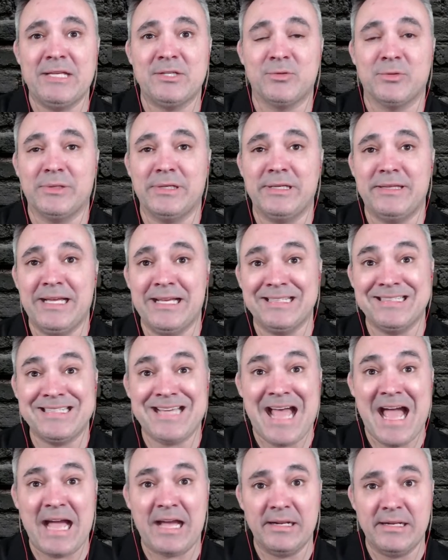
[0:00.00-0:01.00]
really the
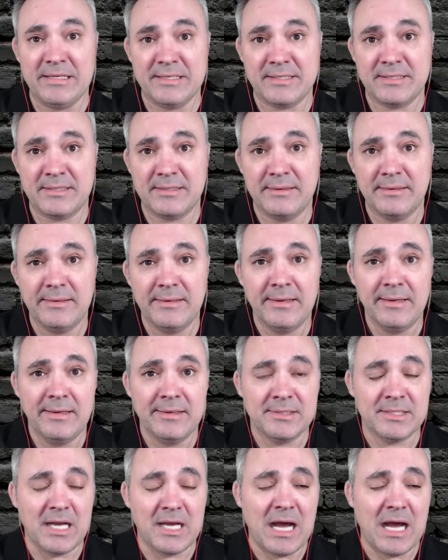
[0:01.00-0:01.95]
antagonist to